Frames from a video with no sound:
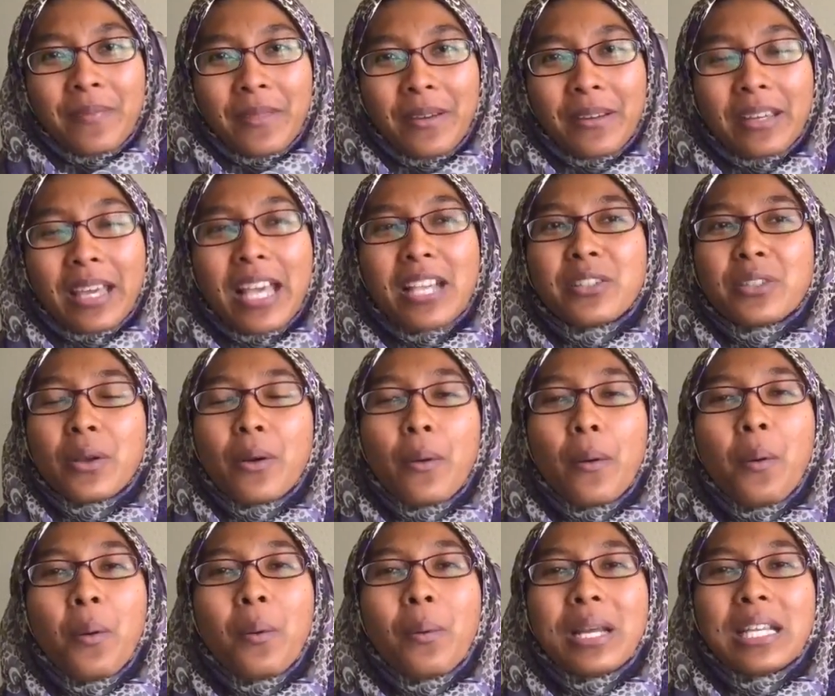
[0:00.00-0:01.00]
Okay, so
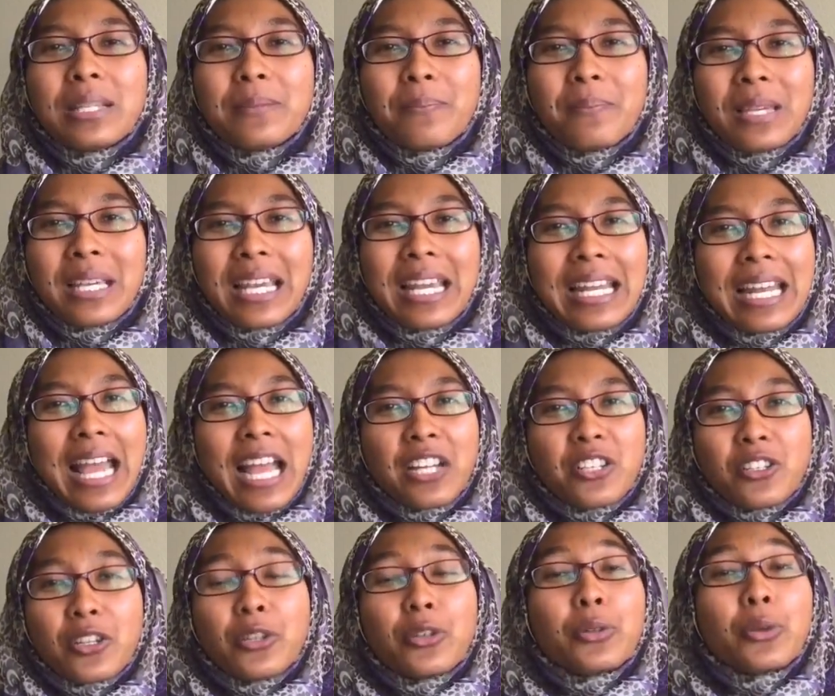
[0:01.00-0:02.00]
always be in
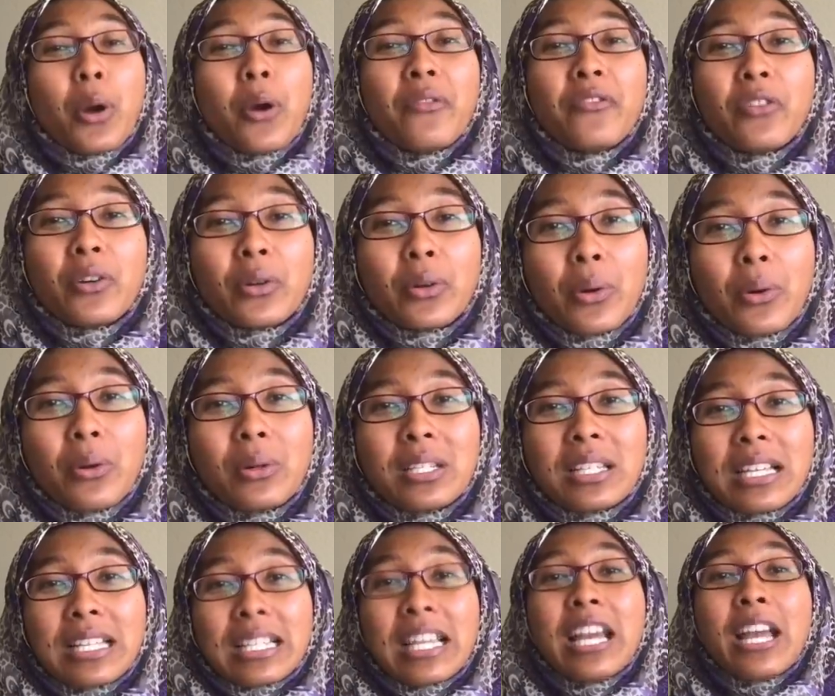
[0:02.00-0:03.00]
action. Go for
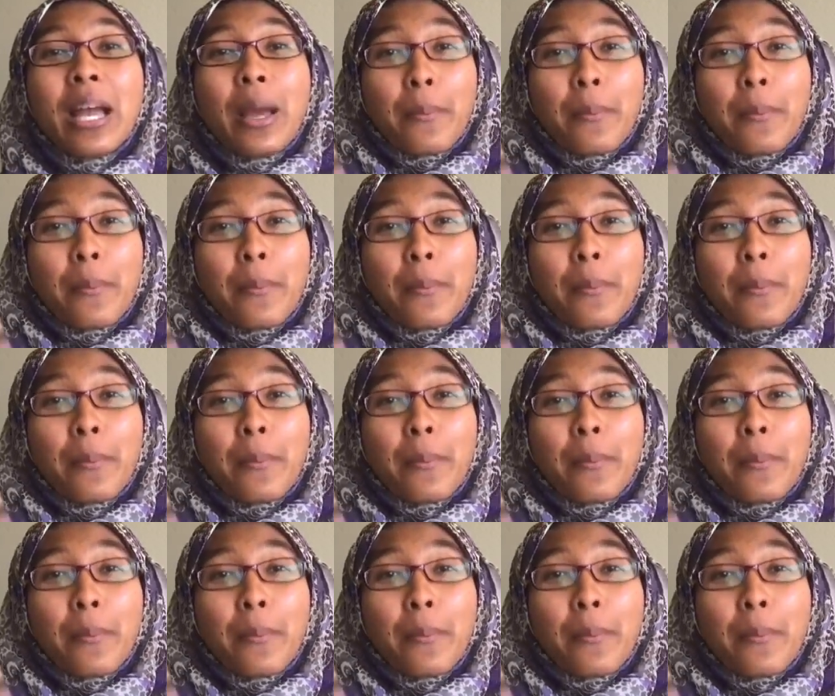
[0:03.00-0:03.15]
courses.